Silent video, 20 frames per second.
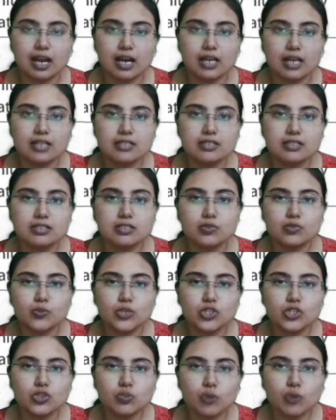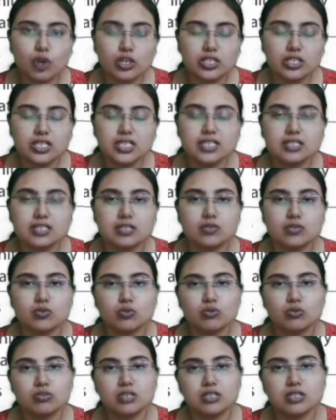asked is which MODY is
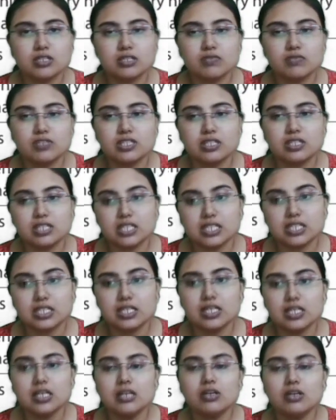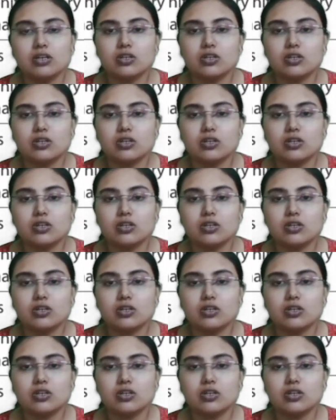associated with renal